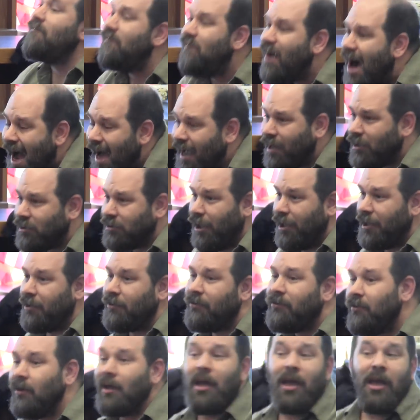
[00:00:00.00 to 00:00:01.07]

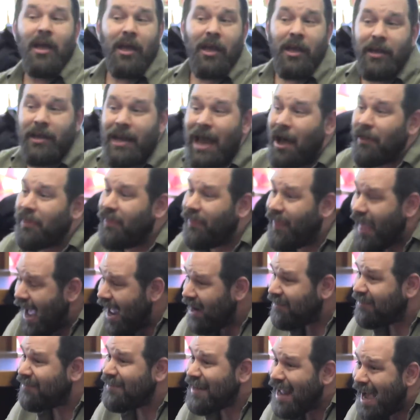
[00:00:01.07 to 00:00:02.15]
Violence. Now
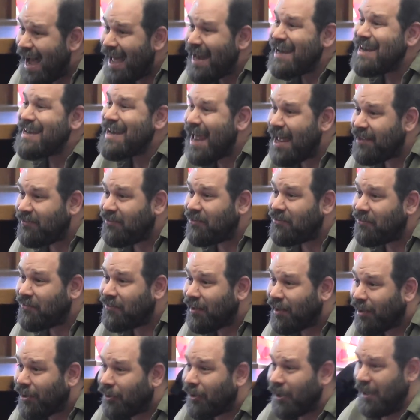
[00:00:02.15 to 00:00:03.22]
that's not
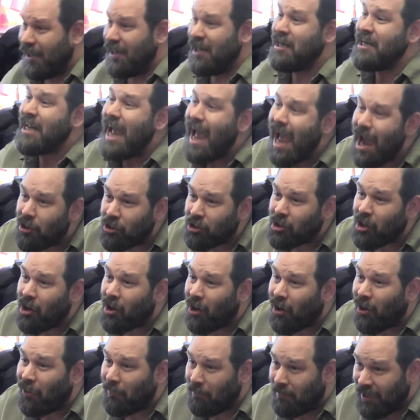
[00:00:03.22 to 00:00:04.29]
necessary in the
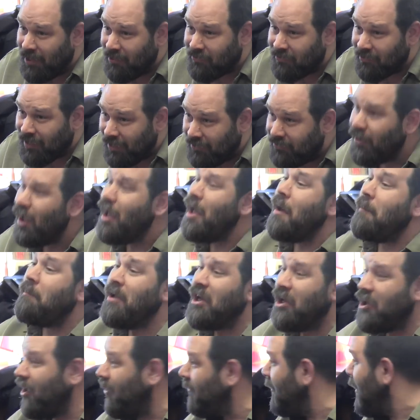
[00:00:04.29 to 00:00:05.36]
alcohol business,
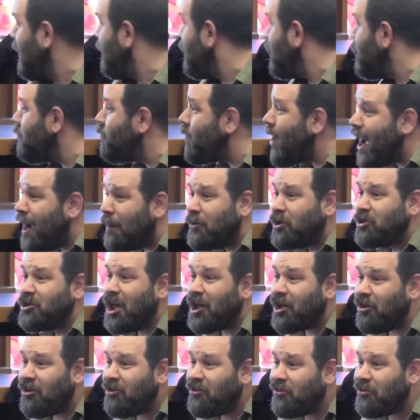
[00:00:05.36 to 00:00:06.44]
because if you rob a
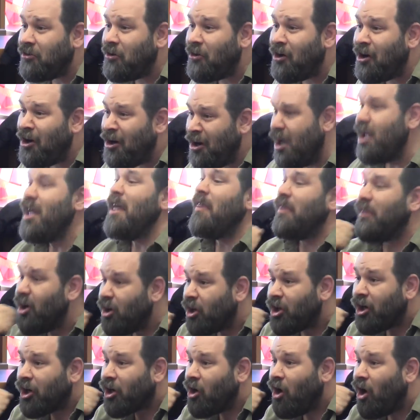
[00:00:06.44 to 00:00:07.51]
liquor store,
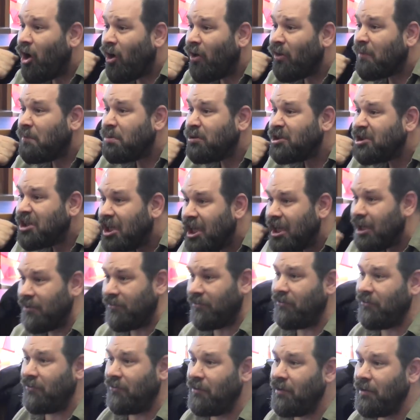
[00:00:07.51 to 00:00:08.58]
they're gonna call the
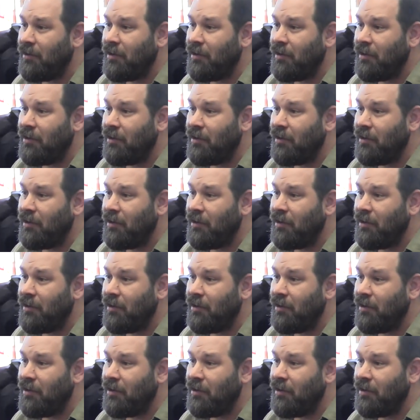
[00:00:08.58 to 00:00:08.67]
police.